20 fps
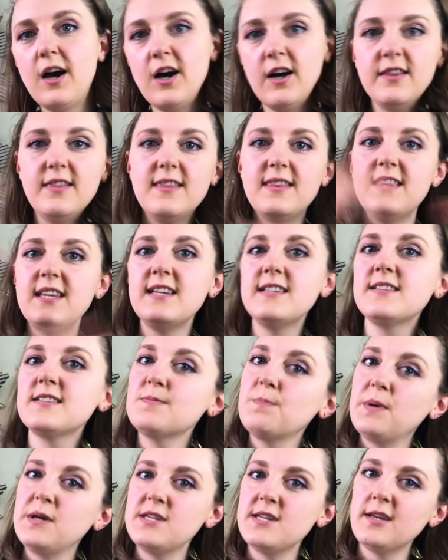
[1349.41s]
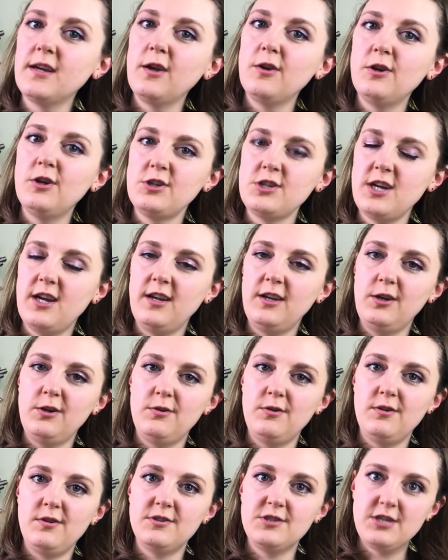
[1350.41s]
on this particular
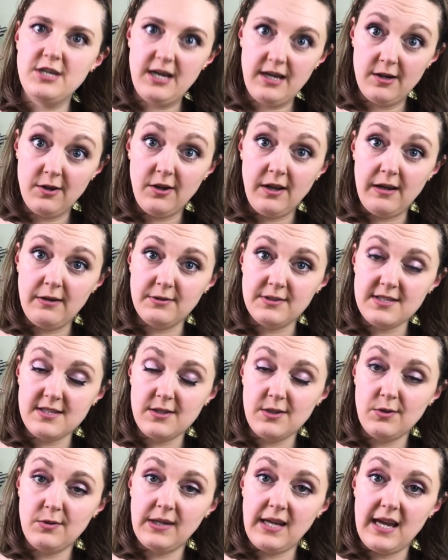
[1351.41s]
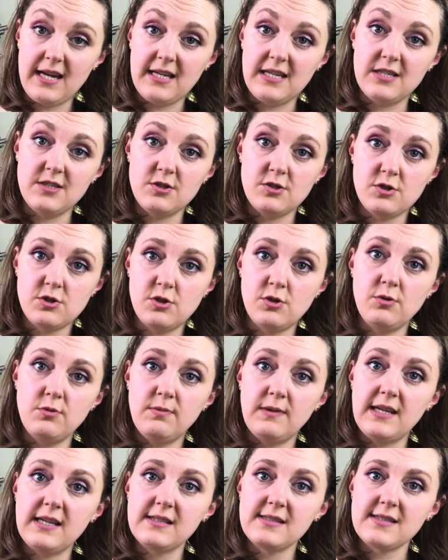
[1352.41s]
channel, I will see you again in
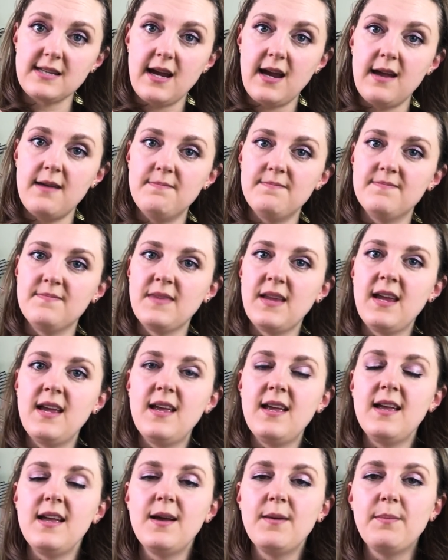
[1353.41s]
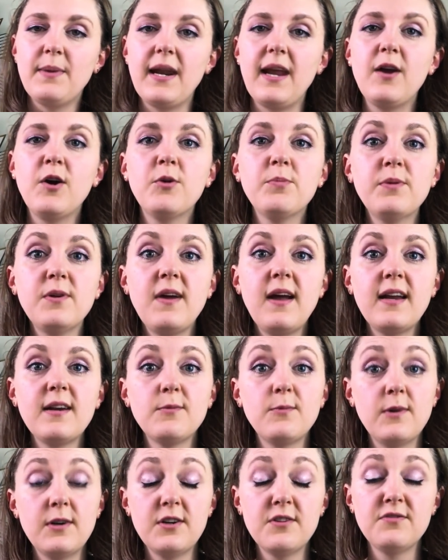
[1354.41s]
2 weeks' time. But I hope you had
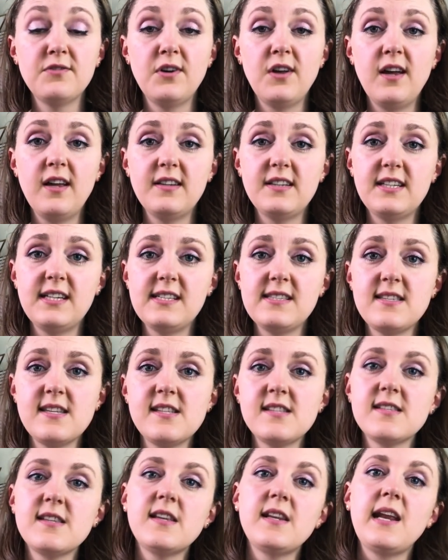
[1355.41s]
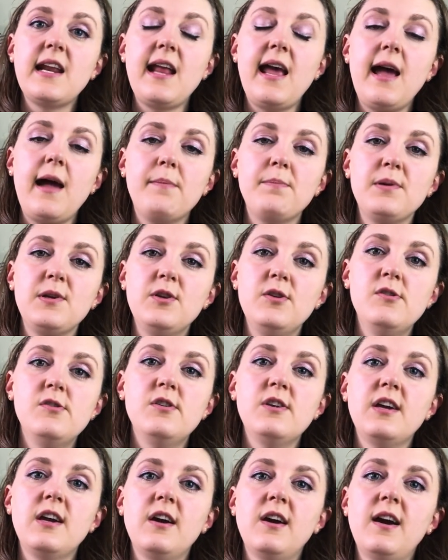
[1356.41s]
a wonderful holiday season and a happy
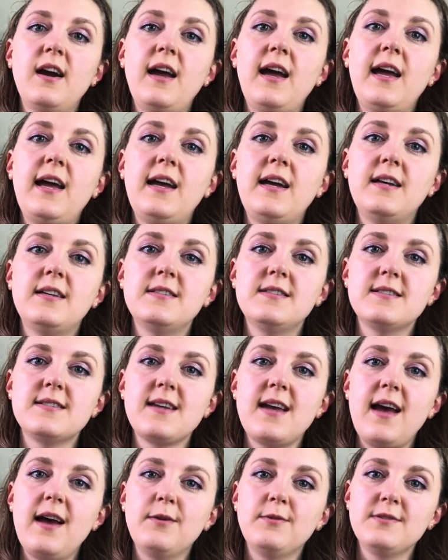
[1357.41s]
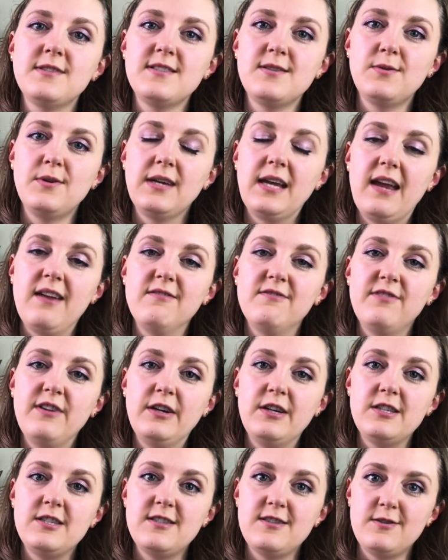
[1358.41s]
new year, and I will see you again
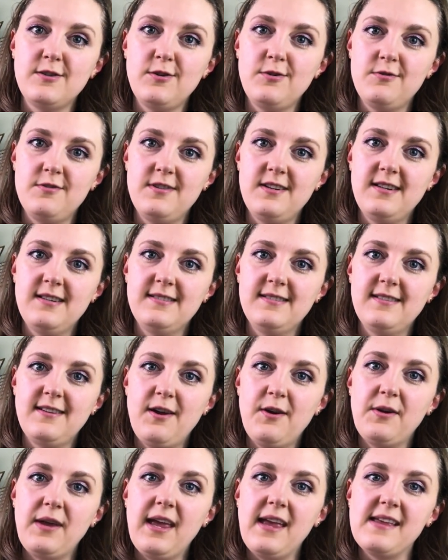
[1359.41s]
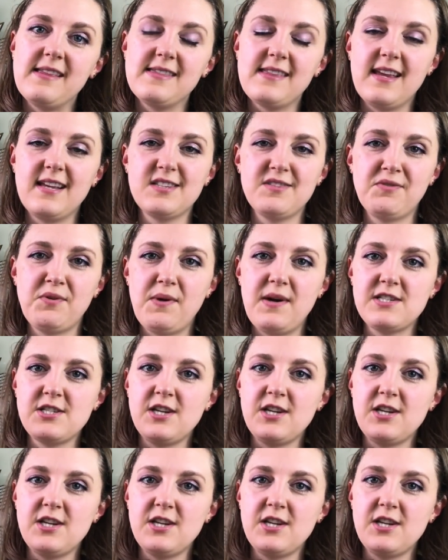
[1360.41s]
very soon. Okay, thanks for